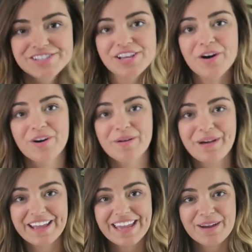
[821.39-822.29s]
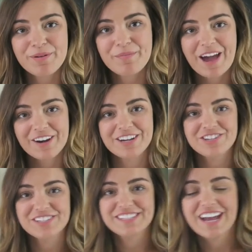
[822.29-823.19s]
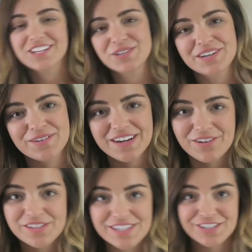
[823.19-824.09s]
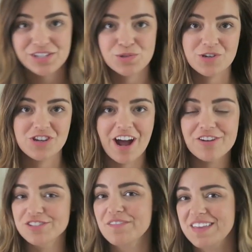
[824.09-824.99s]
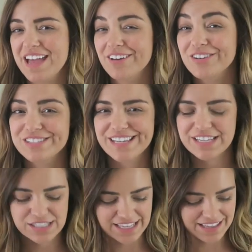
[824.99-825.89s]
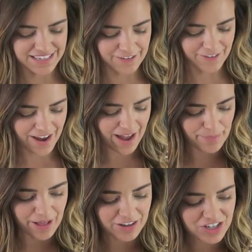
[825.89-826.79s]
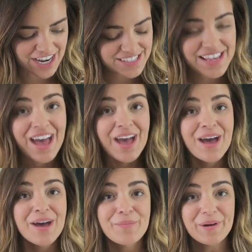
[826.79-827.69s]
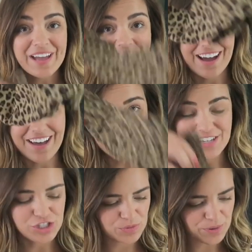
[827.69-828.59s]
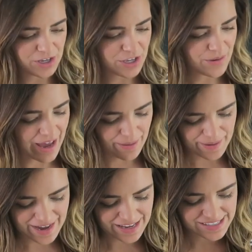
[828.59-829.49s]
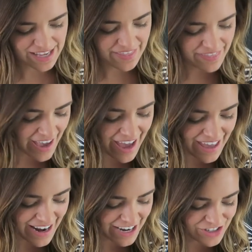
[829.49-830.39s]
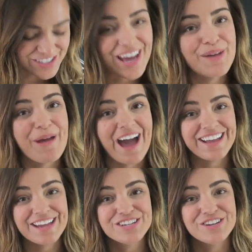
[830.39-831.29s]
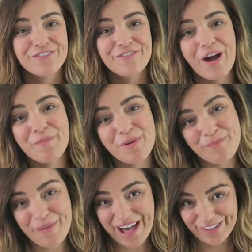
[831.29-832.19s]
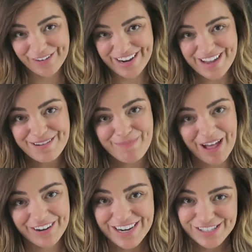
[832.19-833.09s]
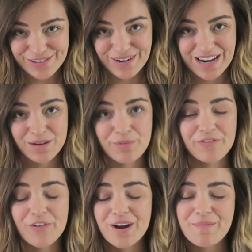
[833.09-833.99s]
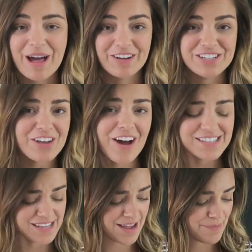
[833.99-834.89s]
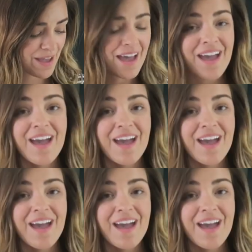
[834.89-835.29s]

So my camera battery just died, so I had to run downstairs and switch it out so that the angle is like slightly different. I apologize. But yeah, I got these super cute headbands, and then I just got a package from Mallory. Mallory has donated before. Mallory's awesome.